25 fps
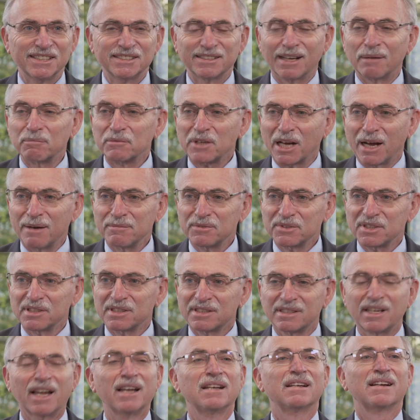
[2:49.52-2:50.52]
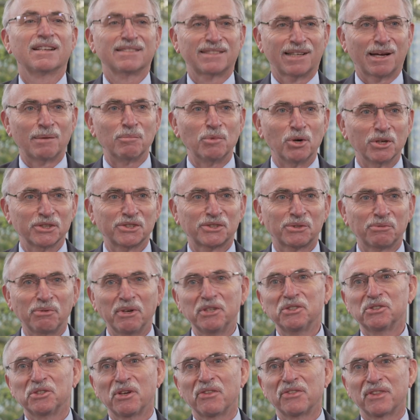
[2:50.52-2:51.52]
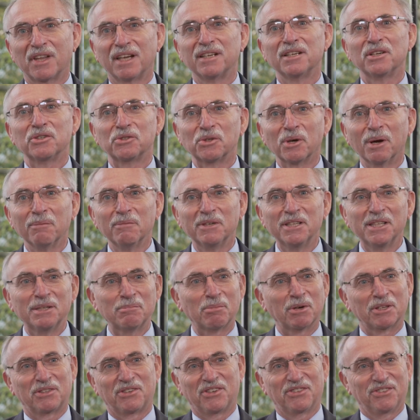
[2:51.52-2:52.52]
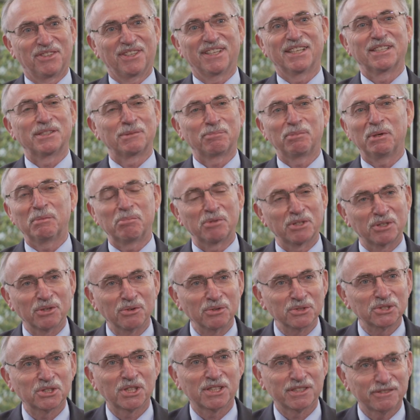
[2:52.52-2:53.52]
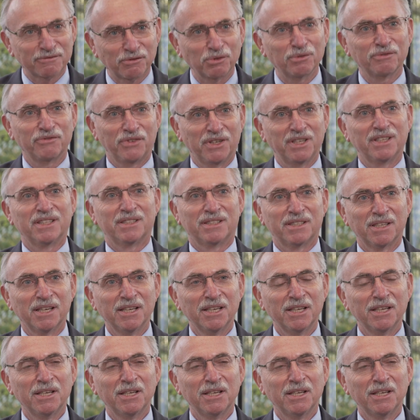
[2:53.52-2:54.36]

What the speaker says: Sometimes the standards are more stringent than in Germany, but the thing is people don't just fulfill it